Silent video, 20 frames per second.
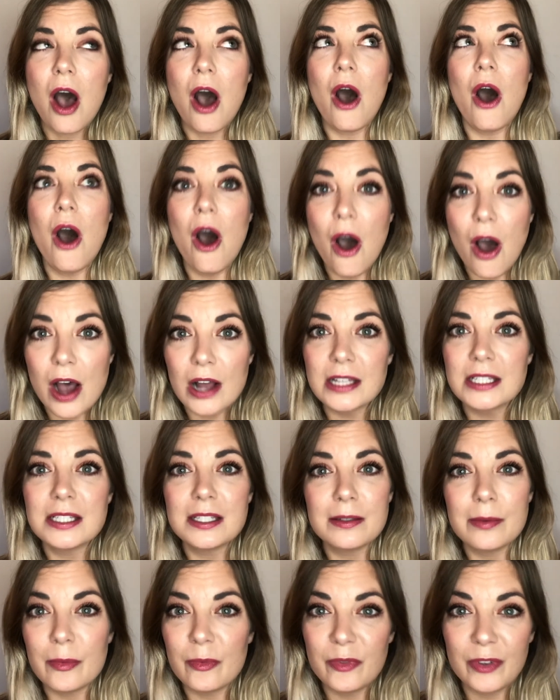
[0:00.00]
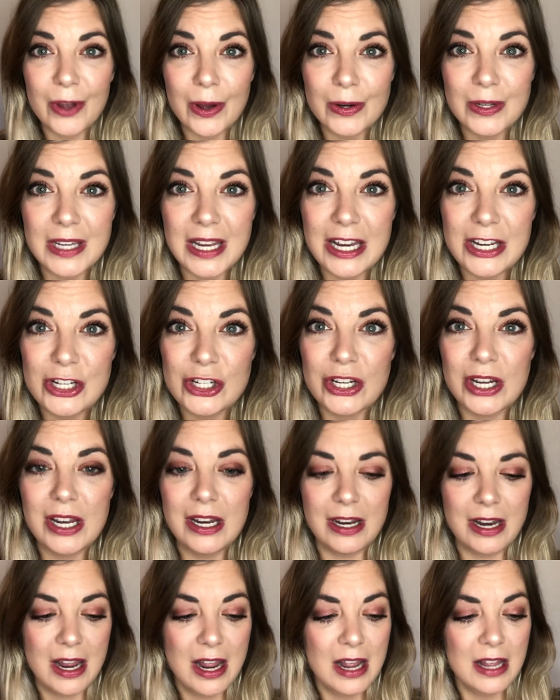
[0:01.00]
awesome foundation.
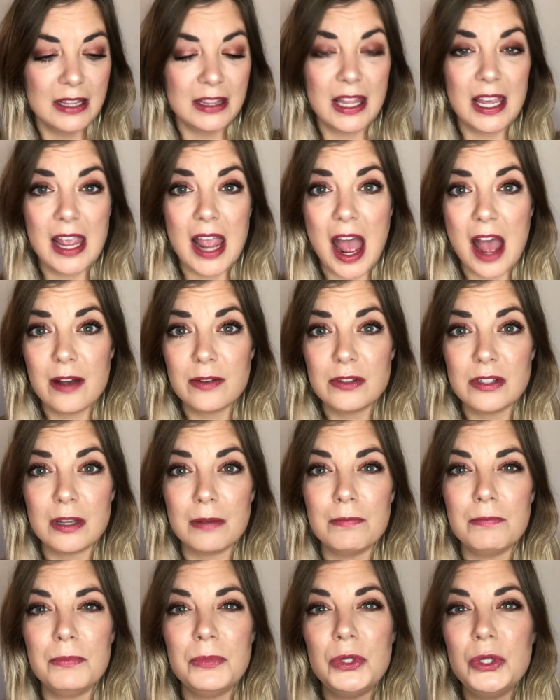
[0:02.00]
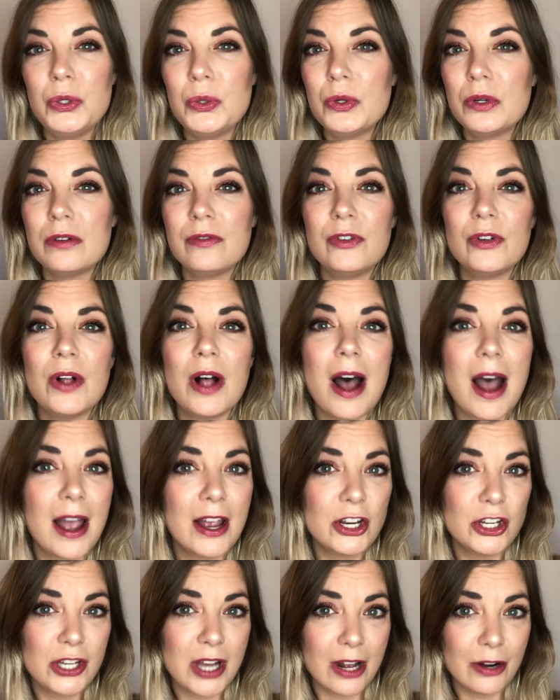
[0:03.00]
They have some beautiful
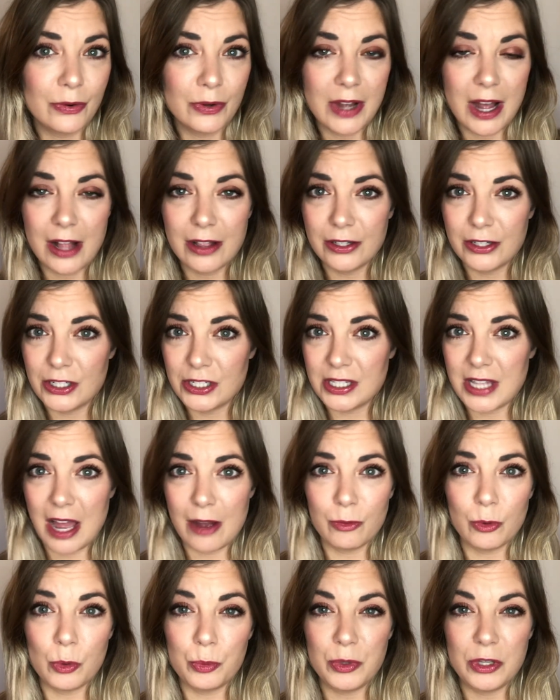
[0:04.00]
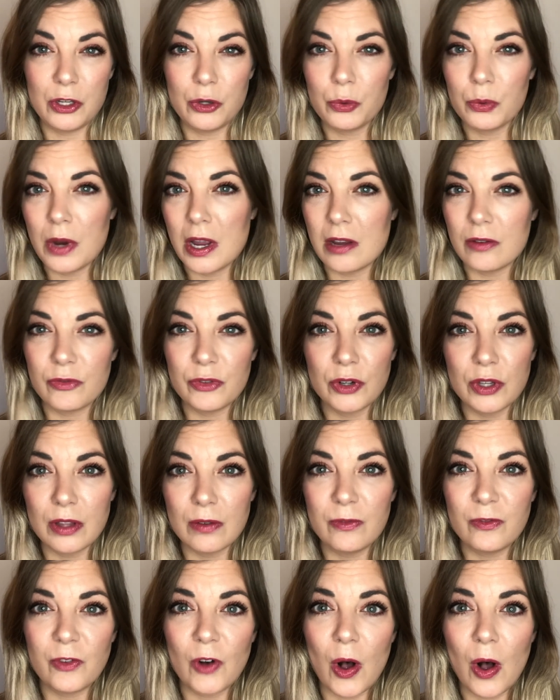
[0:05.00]
eyeshadow colors that will be great for the
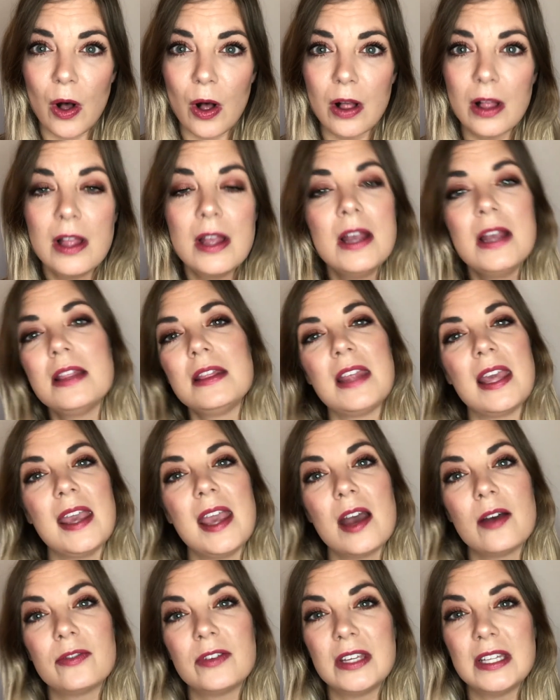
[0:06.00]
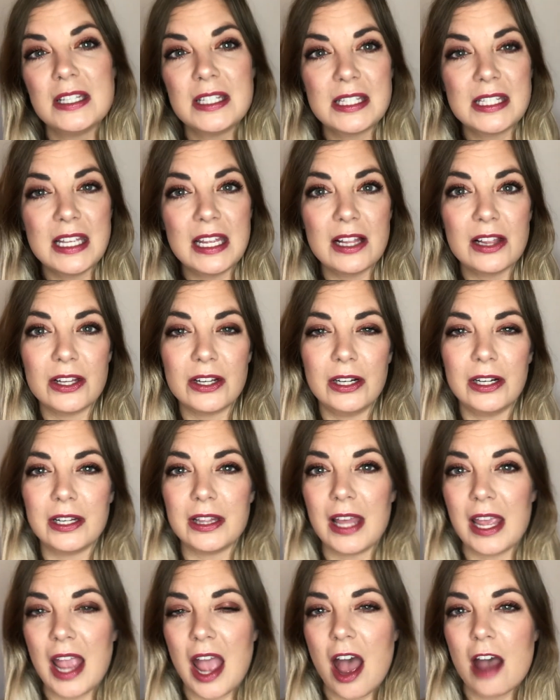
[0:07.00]
fall. They have concealer,
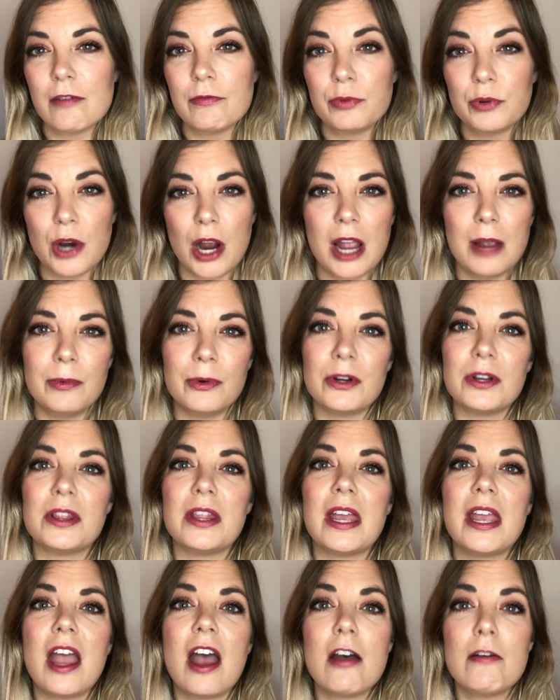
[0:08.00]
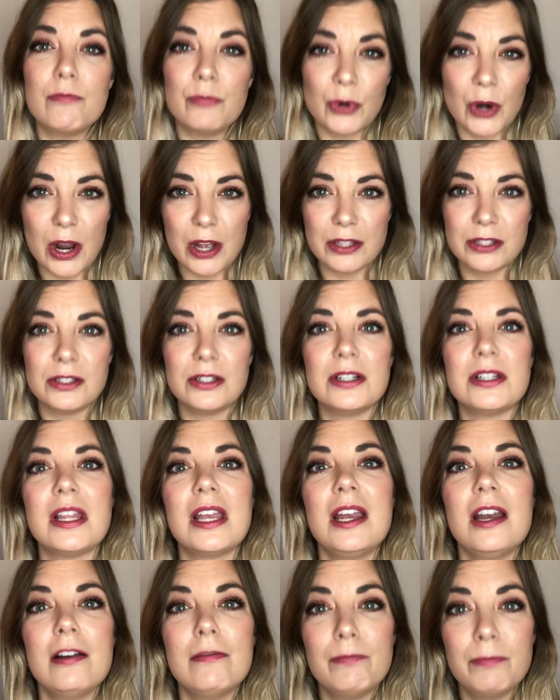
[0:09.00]
they have primer, they have bronzer, they
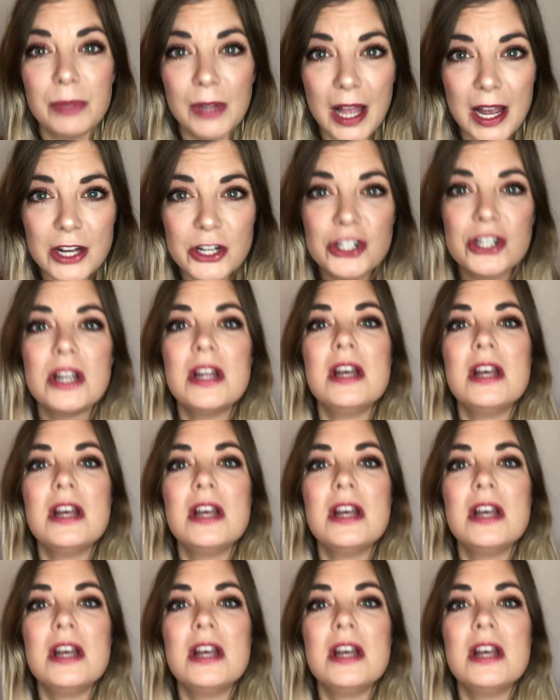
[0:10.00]
have blush,